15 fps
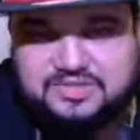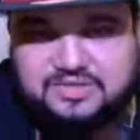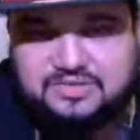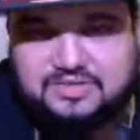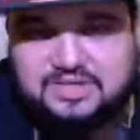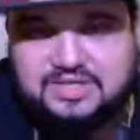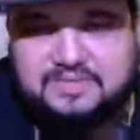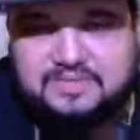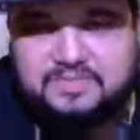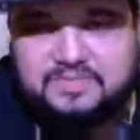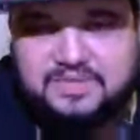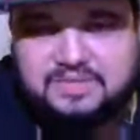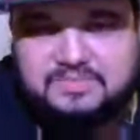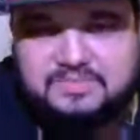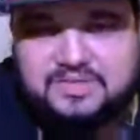So
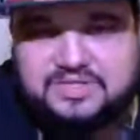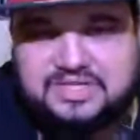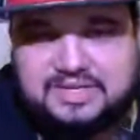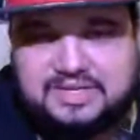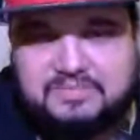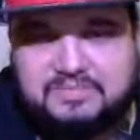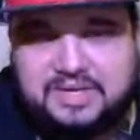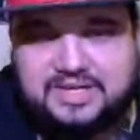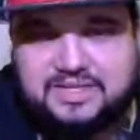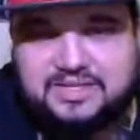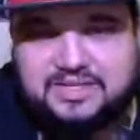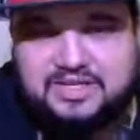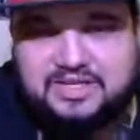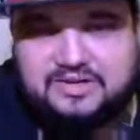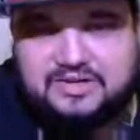let me just get back
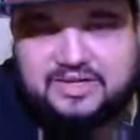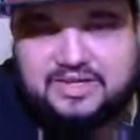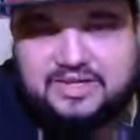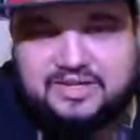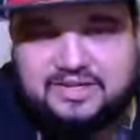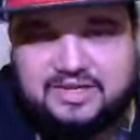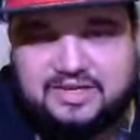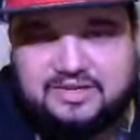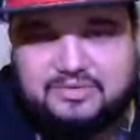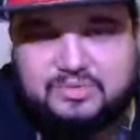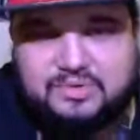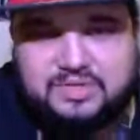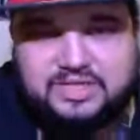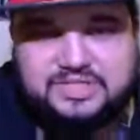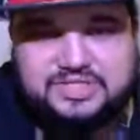in here and then I
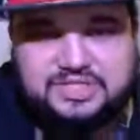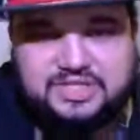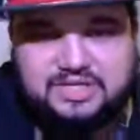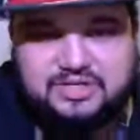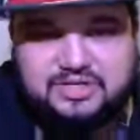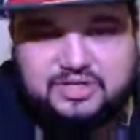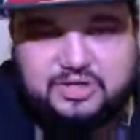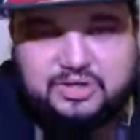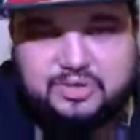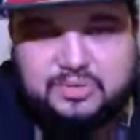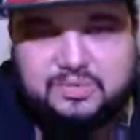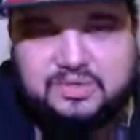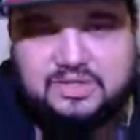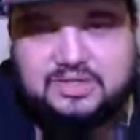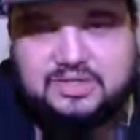will let y'all go.